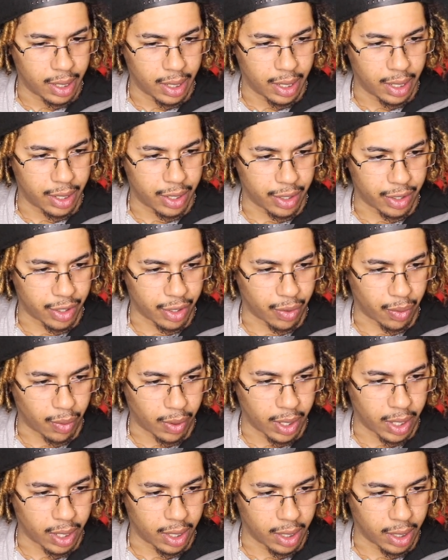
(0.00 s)
This is just
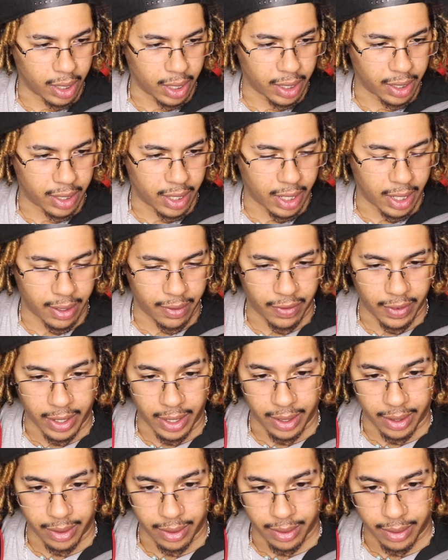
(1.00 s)
one of the links that I
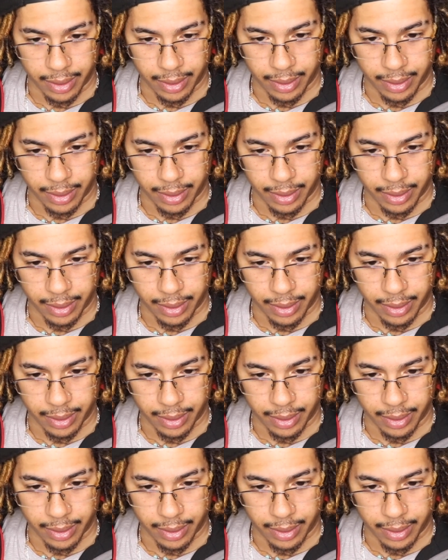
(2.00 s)
found.